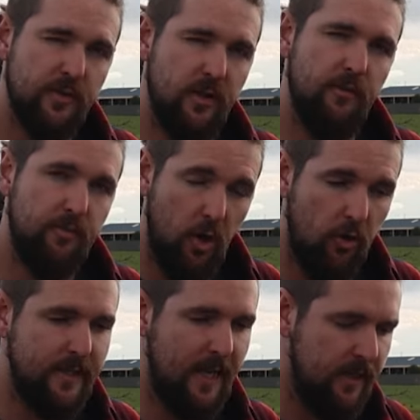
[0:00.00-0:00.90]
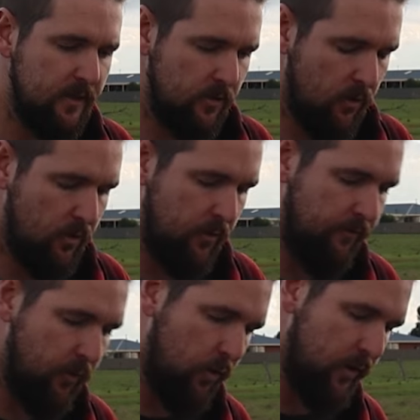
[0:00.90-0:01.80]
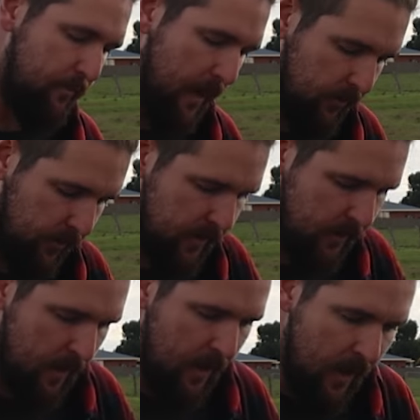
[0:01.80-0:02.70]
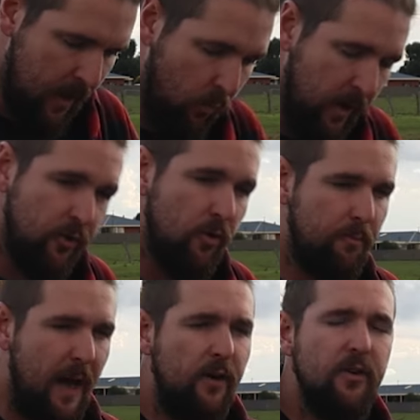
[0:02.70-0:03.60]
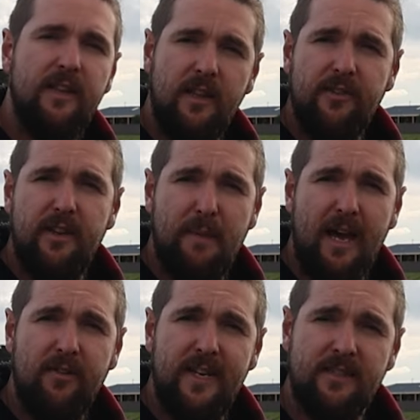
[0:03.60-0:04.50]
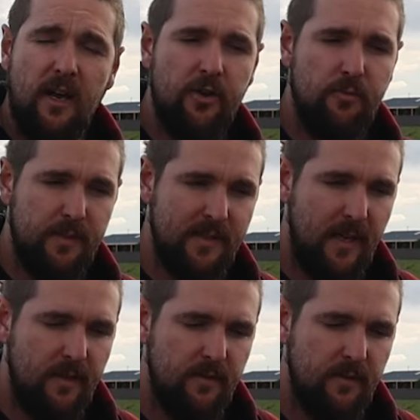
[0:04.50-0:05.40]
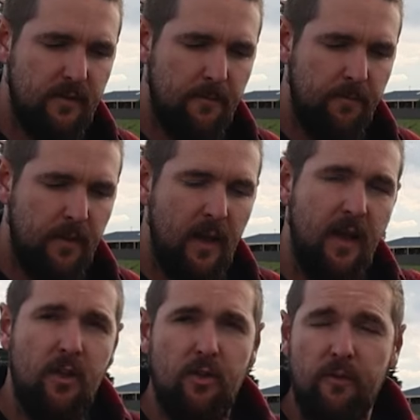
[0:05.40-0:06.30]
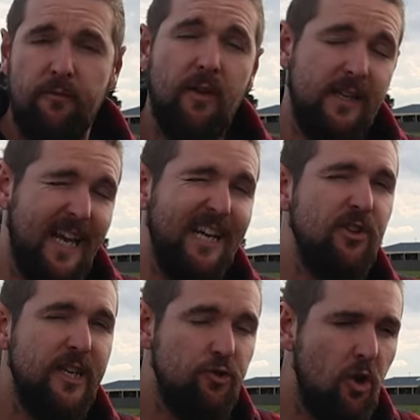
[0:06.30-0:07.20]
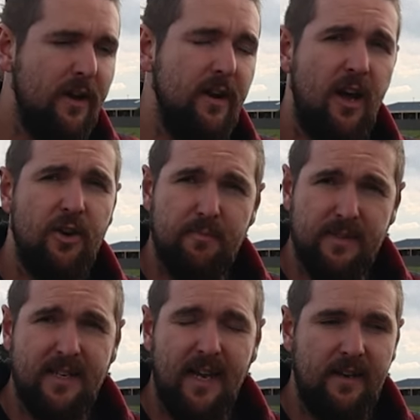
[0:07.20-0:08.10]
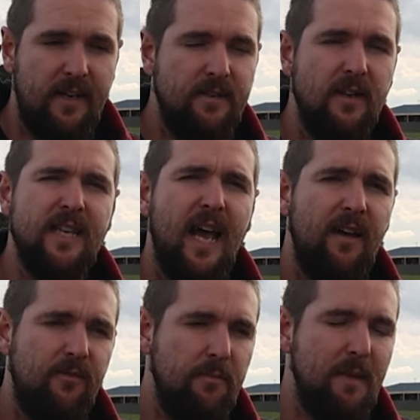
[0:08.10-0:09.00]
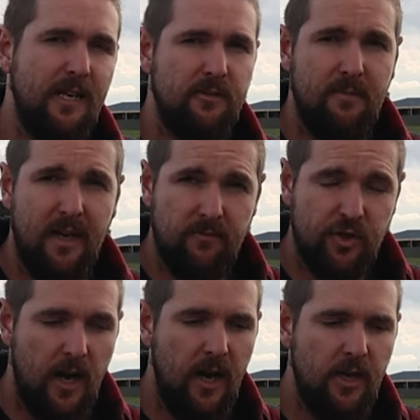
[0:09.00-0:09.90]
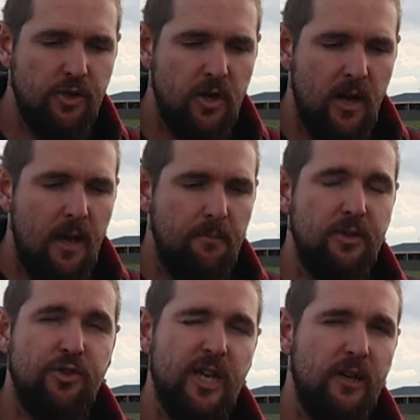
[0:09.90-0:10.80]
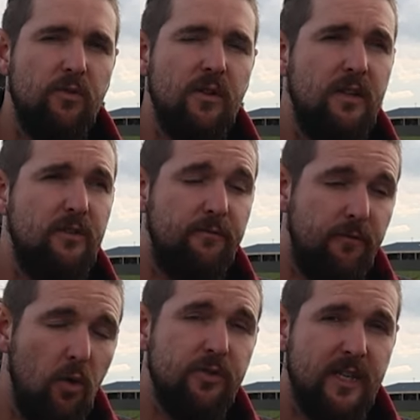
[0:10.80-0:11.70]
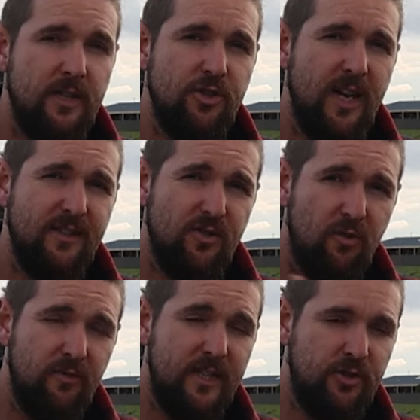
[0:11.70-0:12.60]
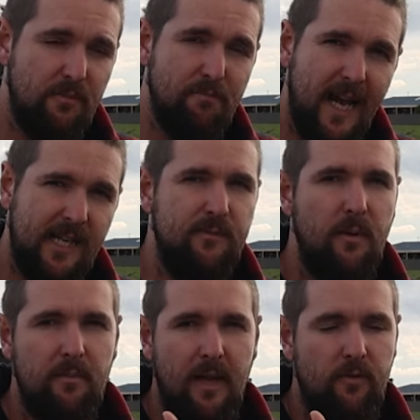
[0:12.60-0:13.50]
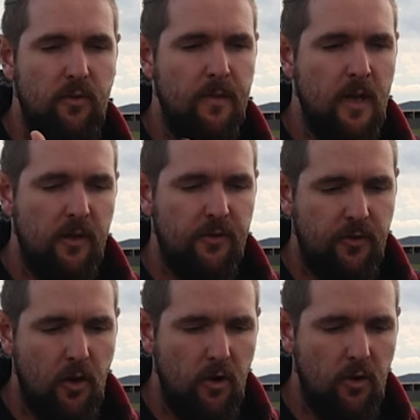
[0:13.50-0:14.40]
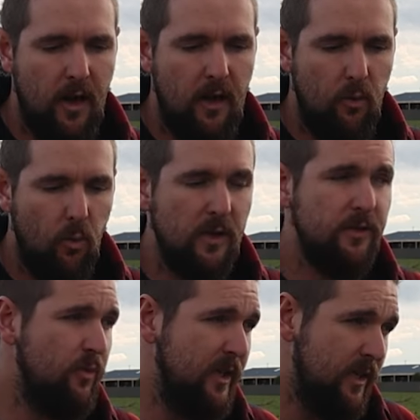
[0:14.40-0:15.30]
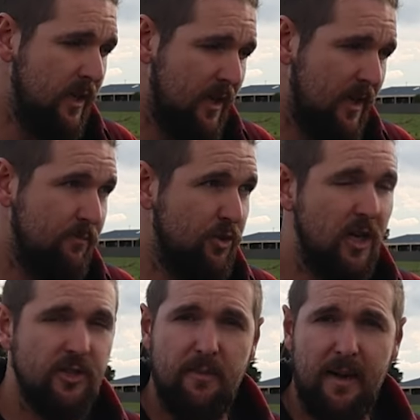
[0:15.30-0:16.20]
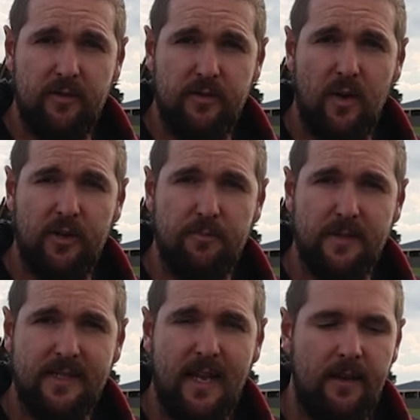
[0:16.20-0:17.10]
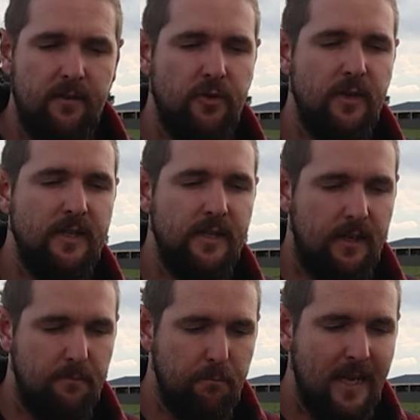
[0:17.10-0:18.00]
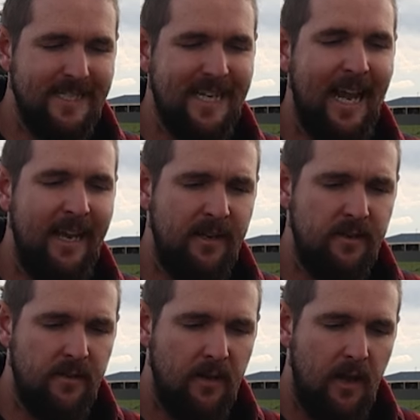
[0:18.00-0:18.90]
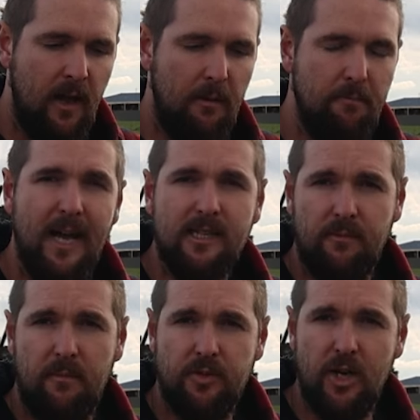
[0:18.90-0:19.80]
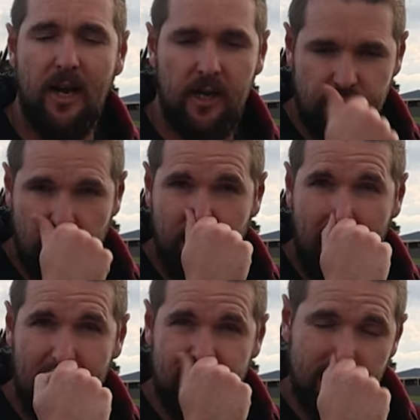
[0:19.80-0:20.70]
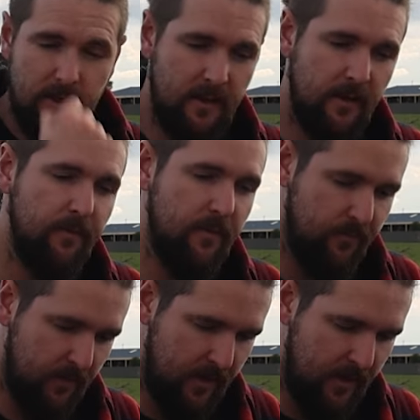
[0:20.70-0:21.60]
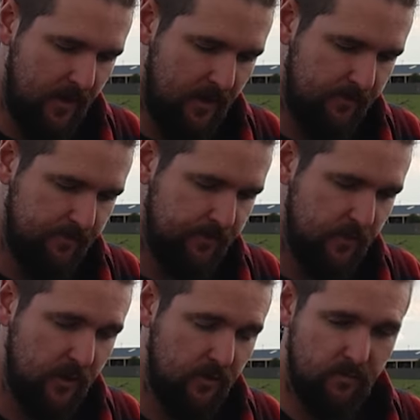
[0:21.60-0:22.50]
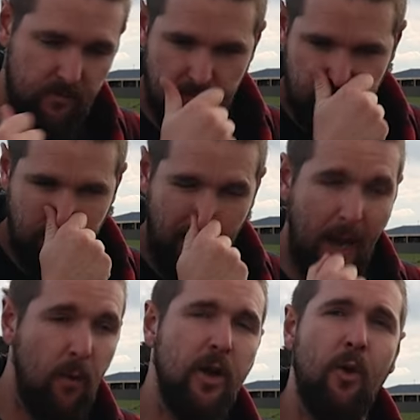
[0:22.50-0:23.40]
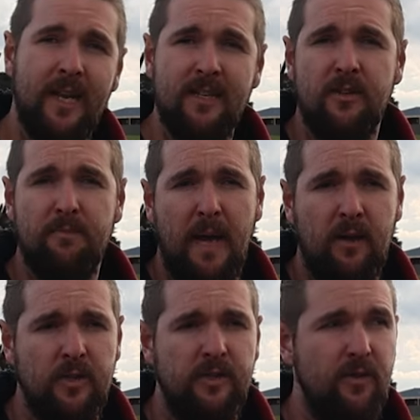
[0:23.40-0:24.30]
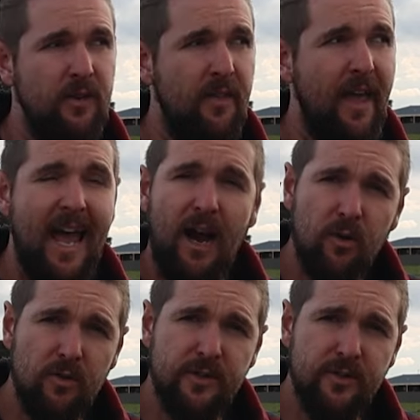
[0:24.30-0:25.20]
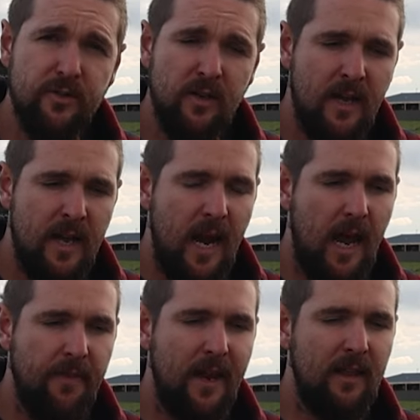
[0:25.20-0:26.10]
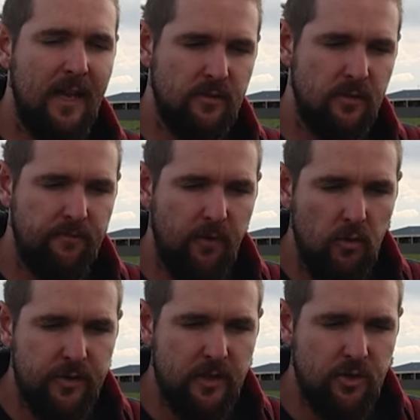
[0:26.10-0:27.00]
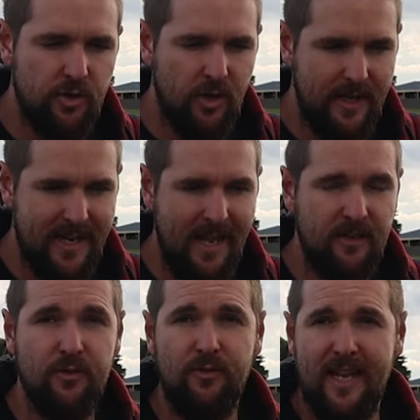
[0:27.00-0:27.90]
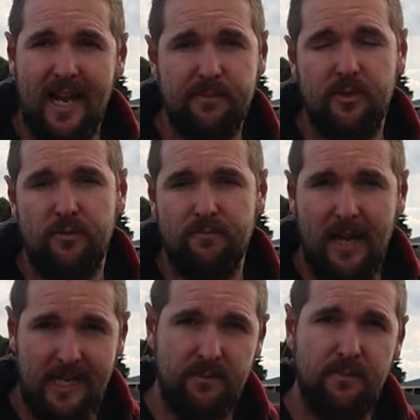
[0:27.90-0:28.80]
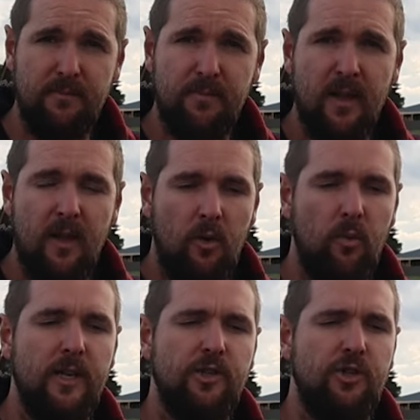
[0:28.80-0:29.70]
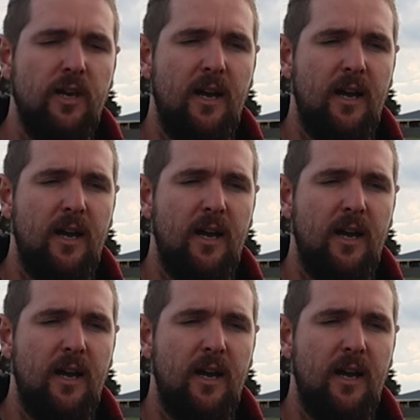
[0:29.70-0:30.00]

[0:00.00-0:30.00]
for some context on floating the battery, when your battery, lithium battery, hits 100%, it's actually not at 100%. It does have the maximum amount of charge, but generally the voltage has not reached the maximum level. So once we charge the batteries to 100%, you need to maintain a maximum charge amount and a power going into the batteries for another hour or two, and that allows the voltage to get to the absolute maximum, which